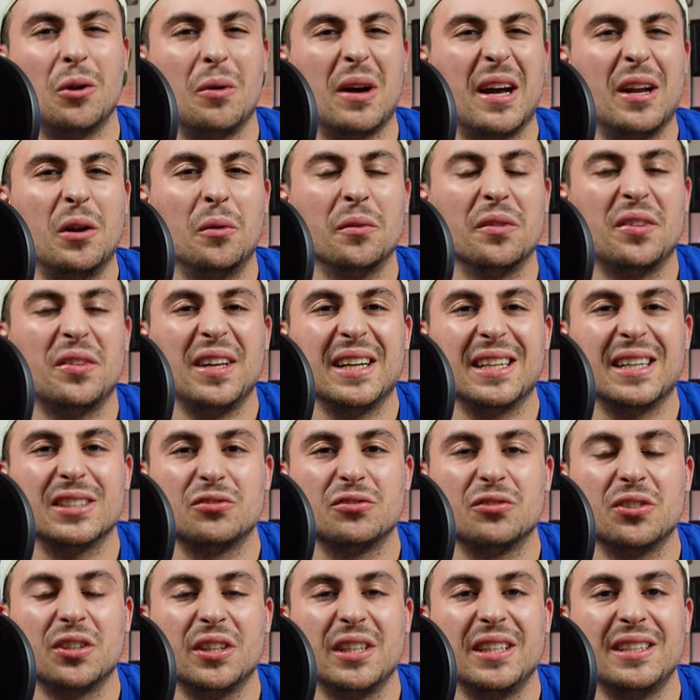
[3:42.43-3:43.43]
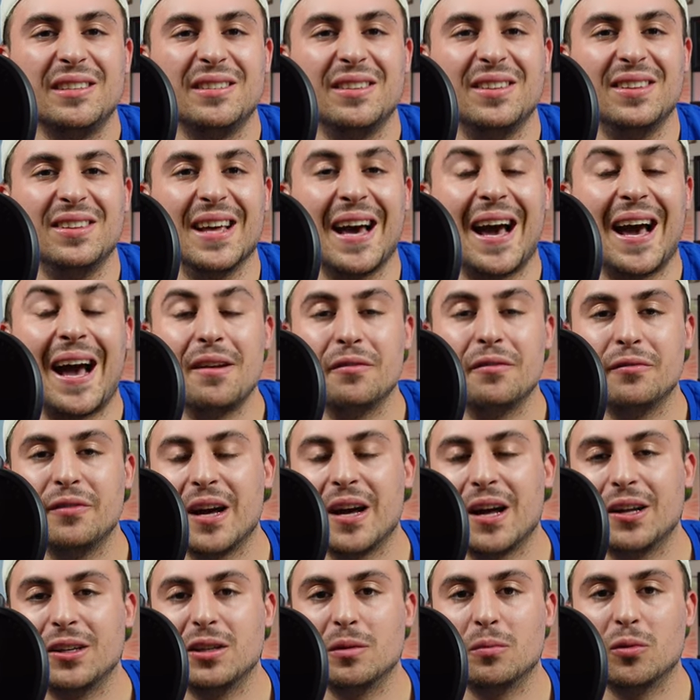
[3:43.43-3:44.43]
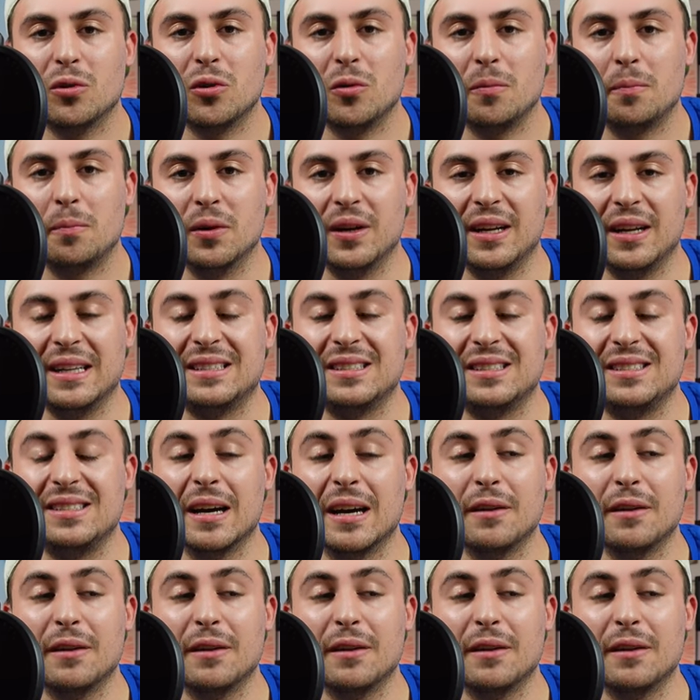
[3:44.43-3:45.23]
So I don't think it's really that valuable, but